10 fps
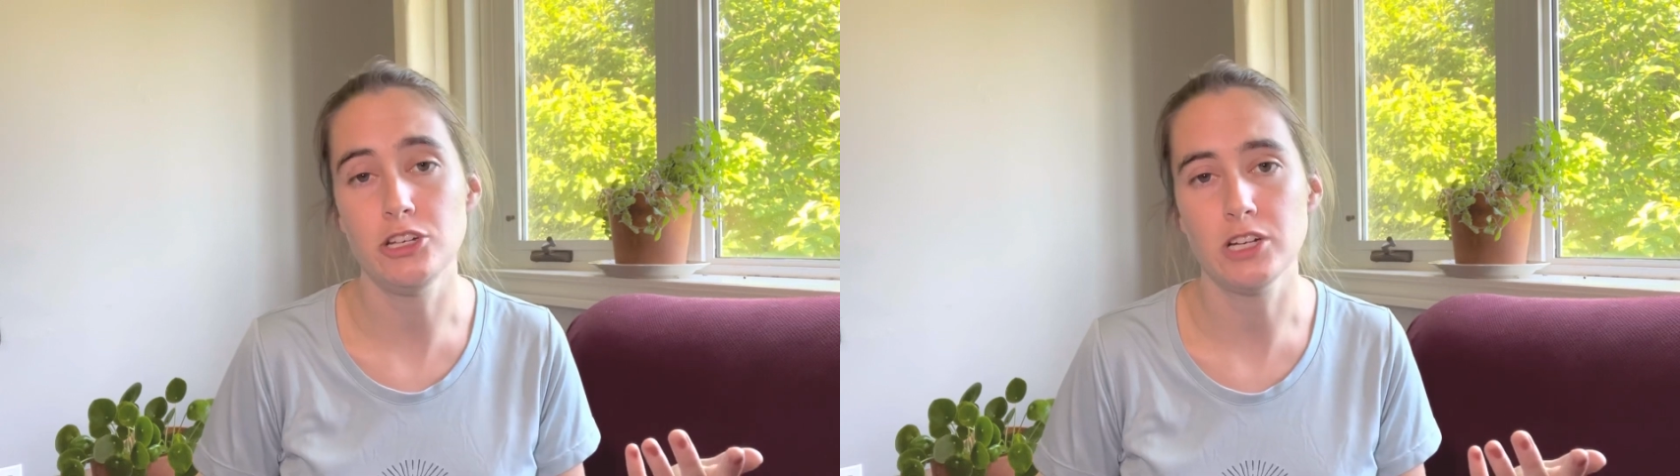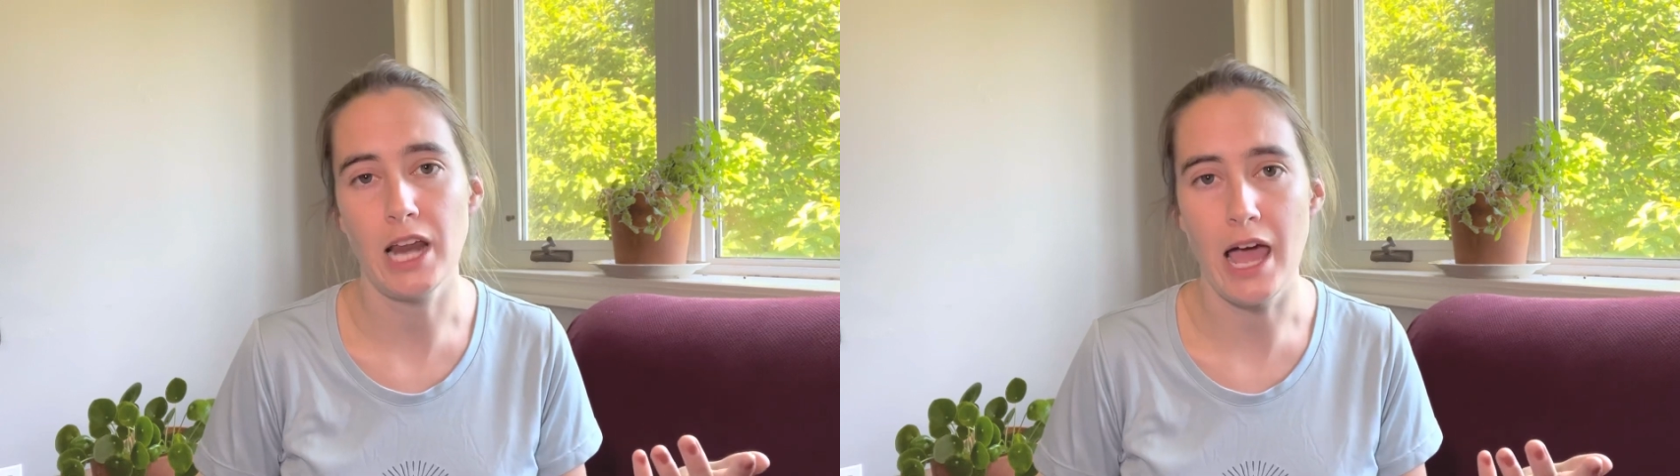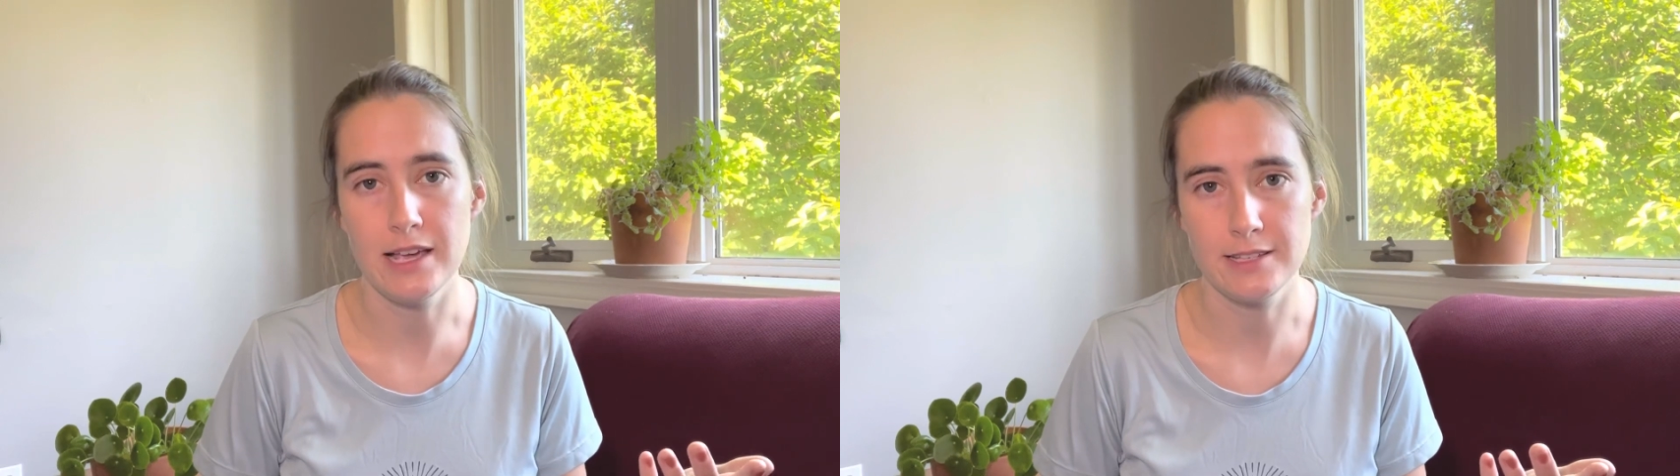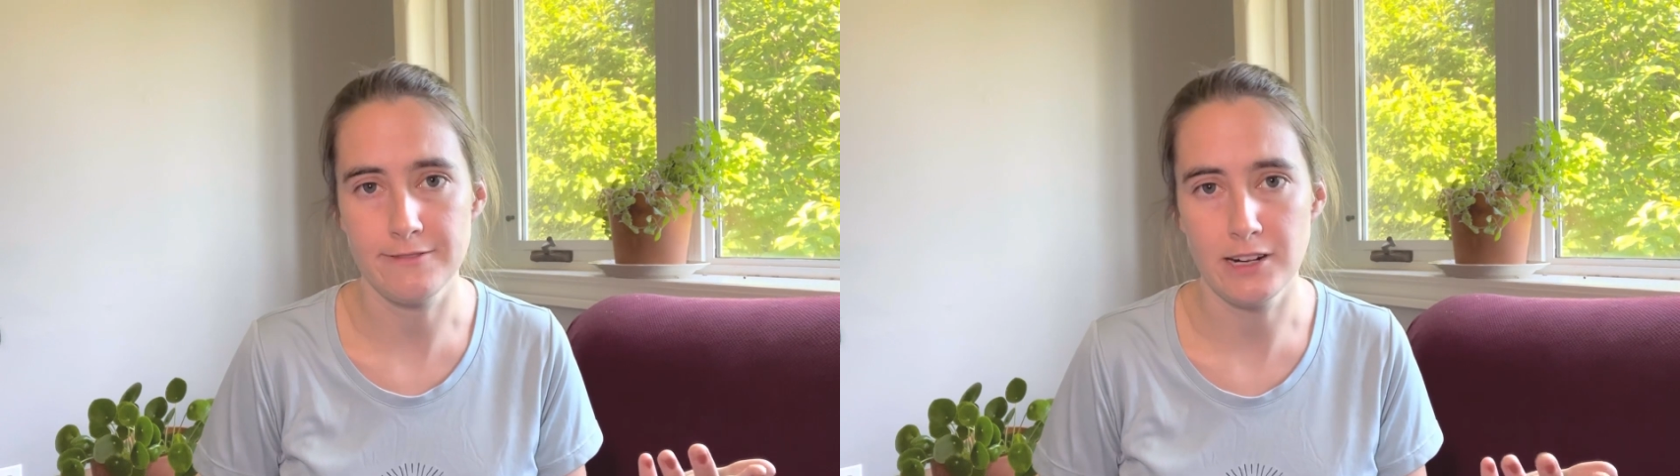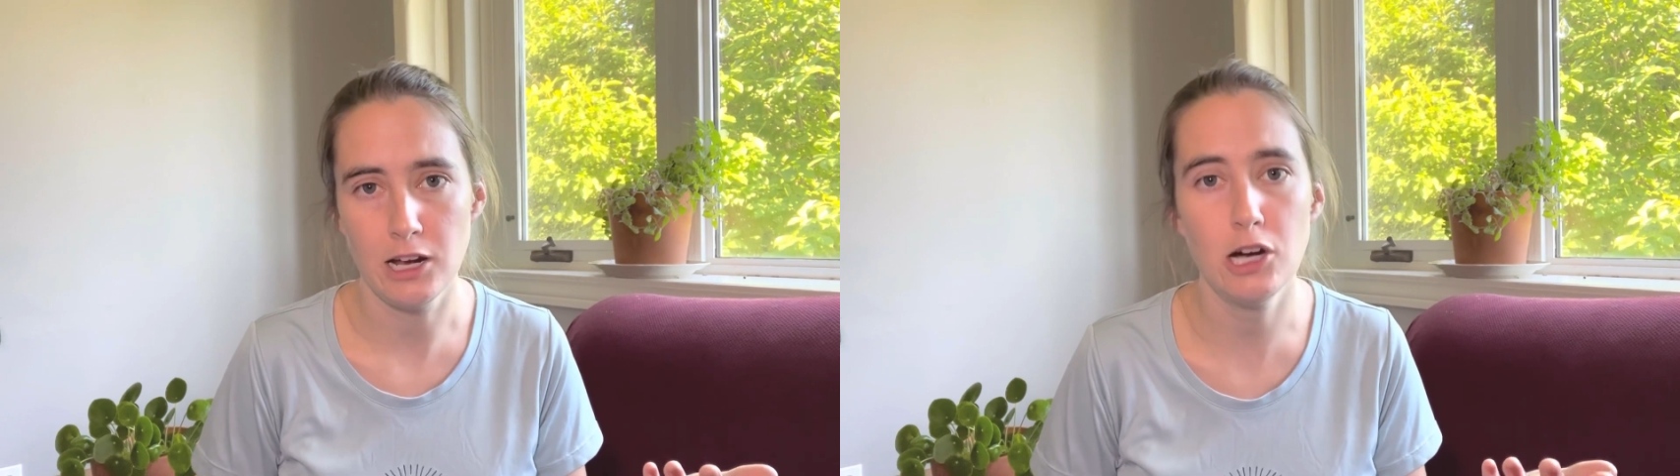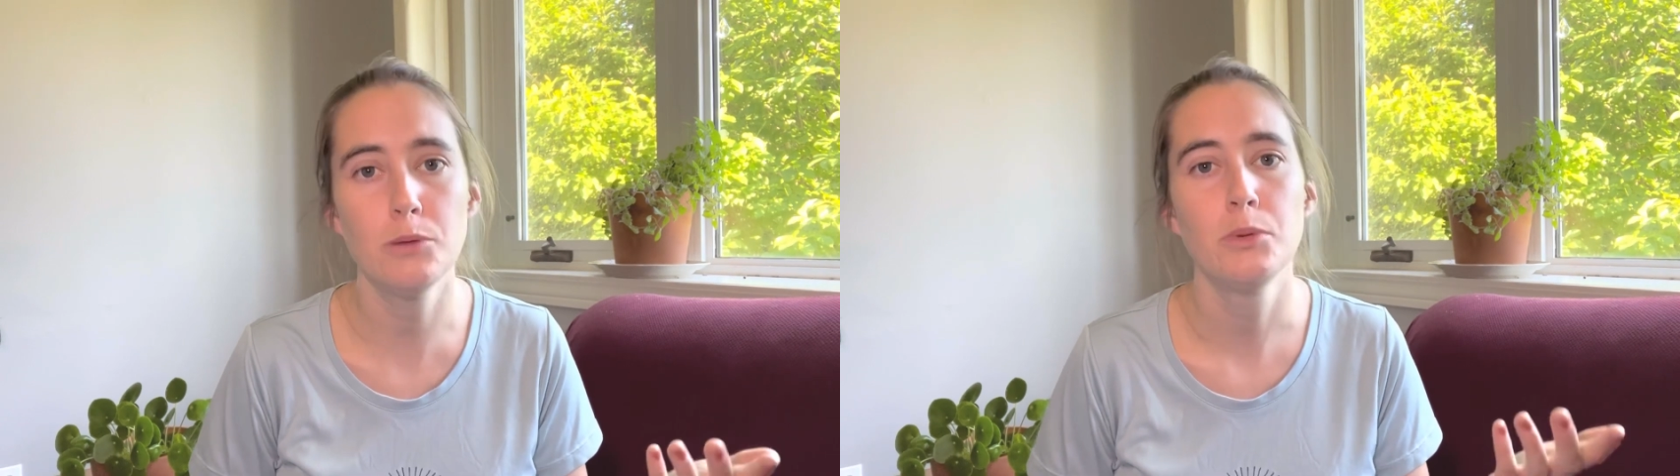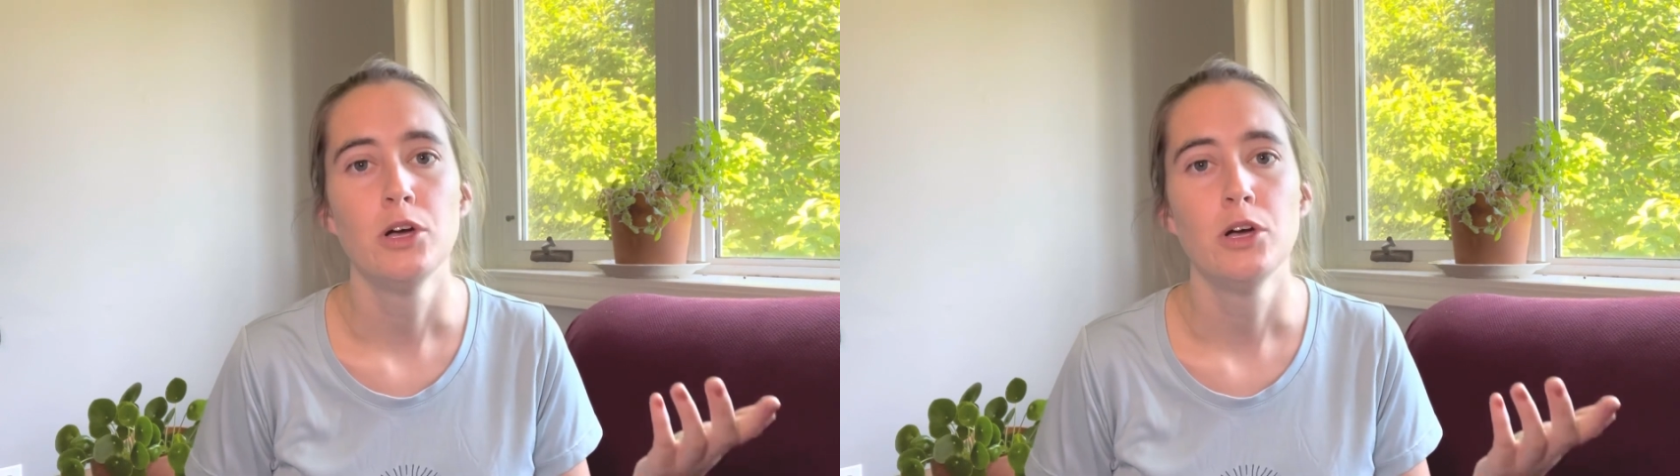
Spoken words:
you could ask for help,